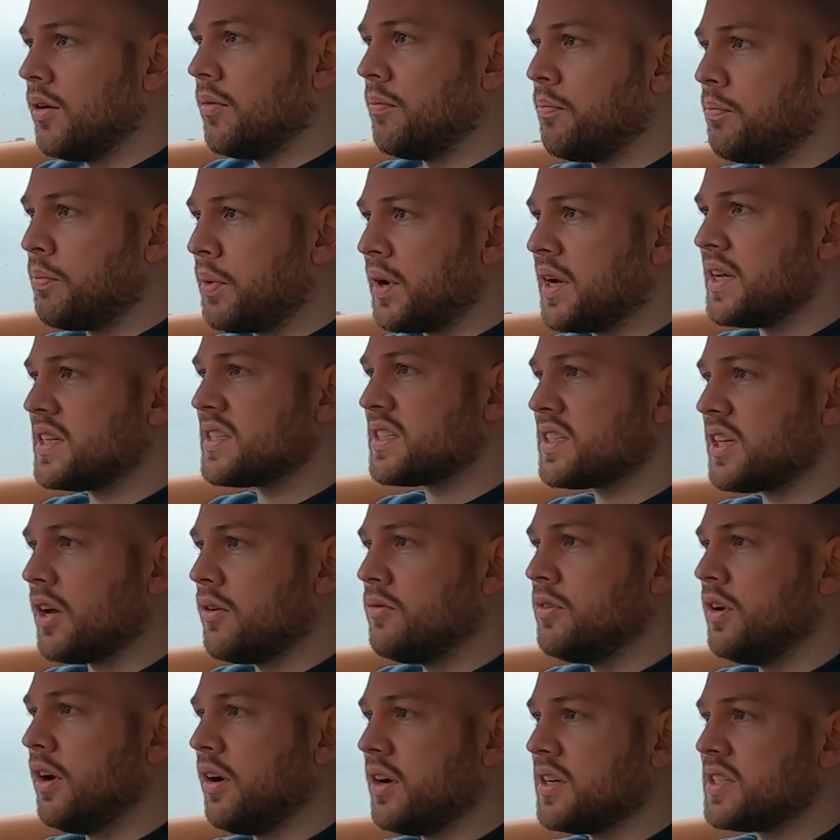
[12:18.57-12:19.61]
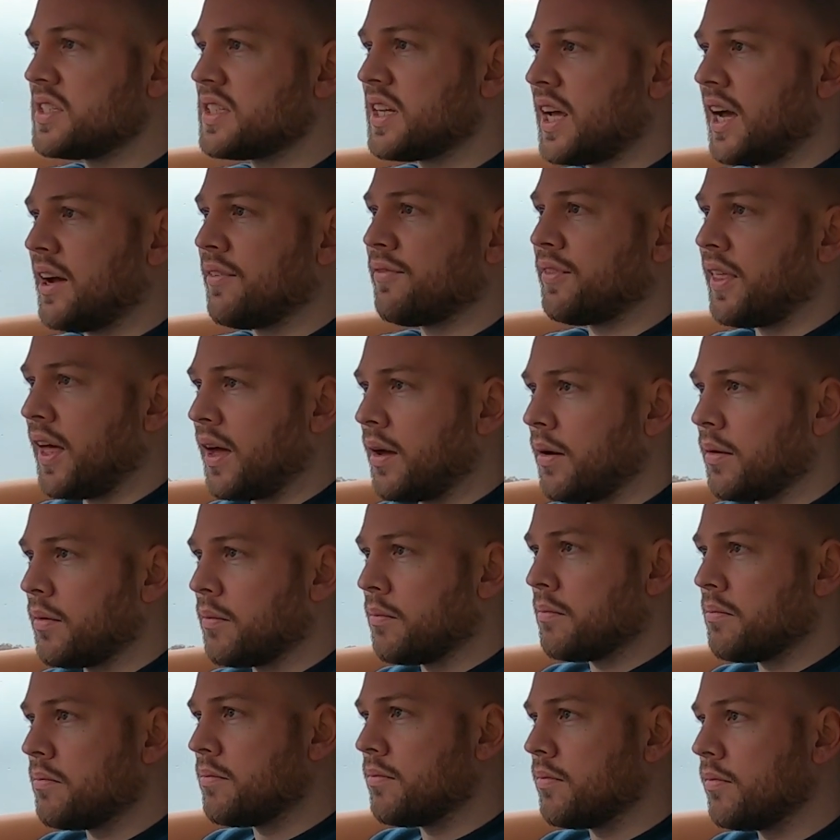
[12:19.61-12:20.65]
But it's so nice to have that
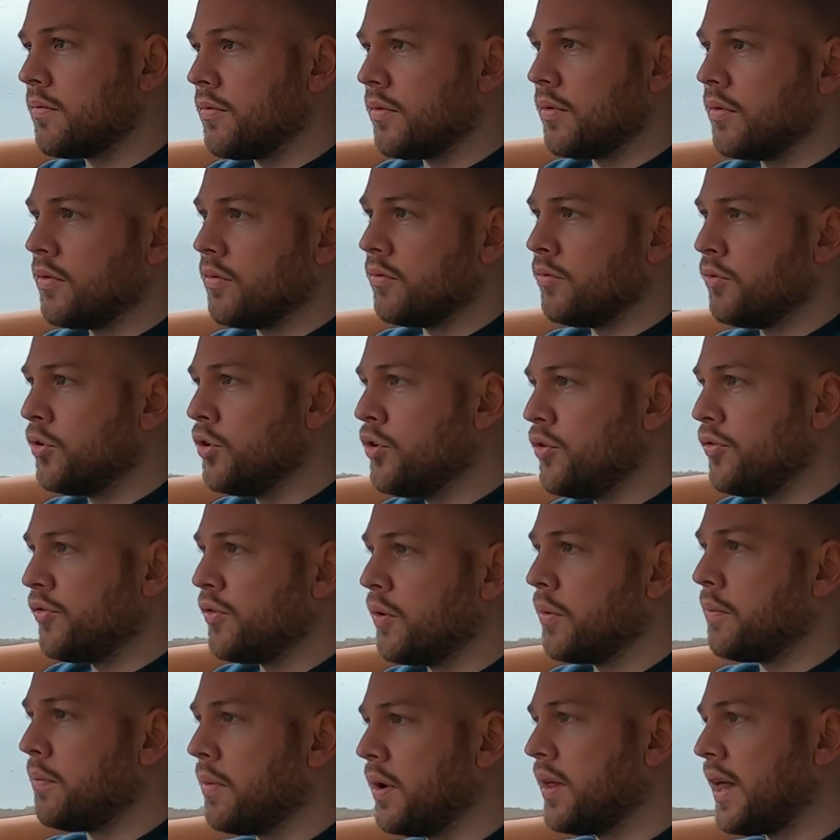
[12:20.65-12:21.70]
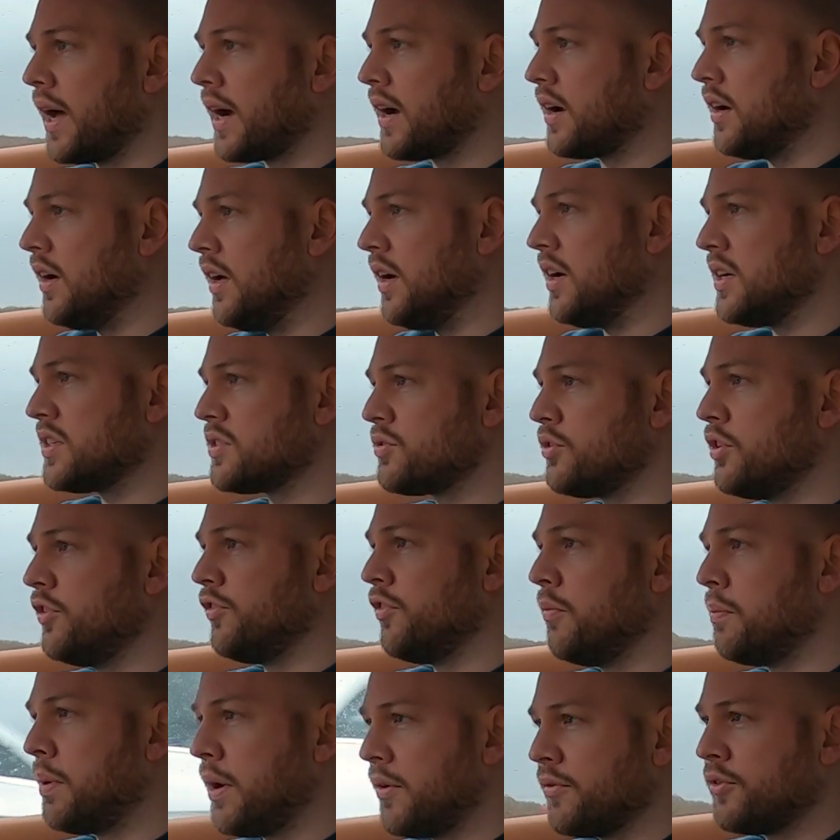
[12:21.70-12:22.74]
roof, that glass roof
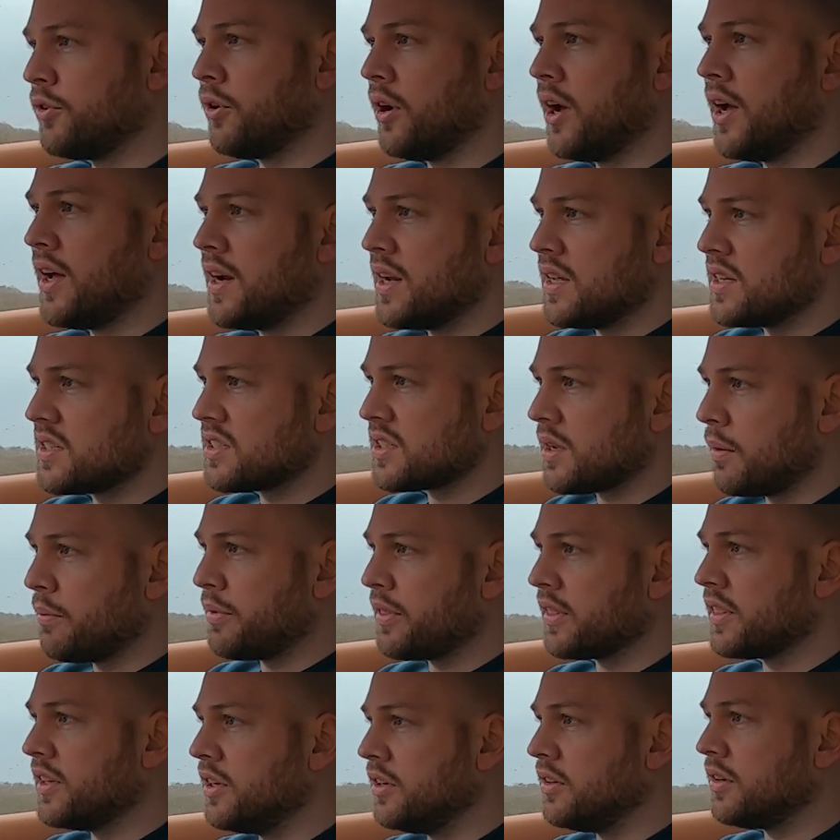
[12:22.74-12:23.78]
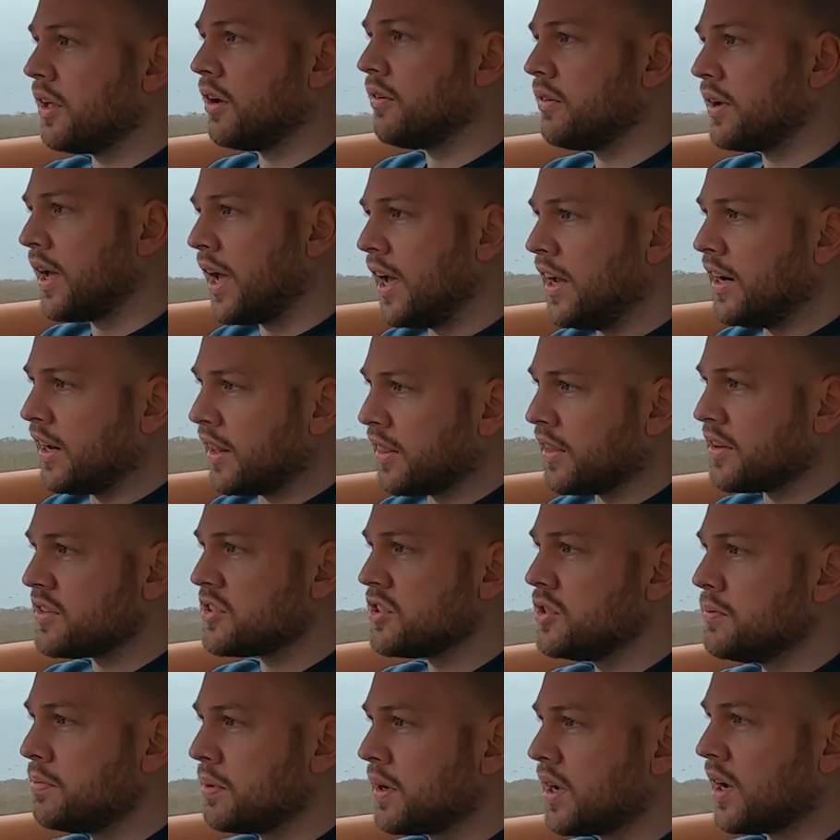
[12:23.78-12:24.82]
above your head. It's something that you don't get in other
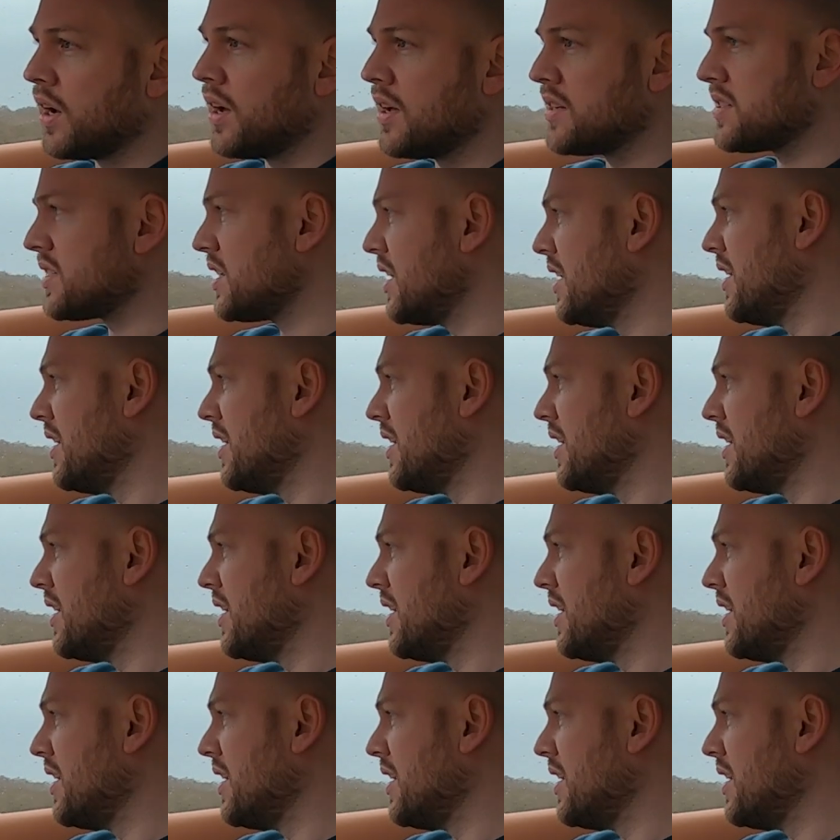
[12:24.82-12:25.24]
supercars,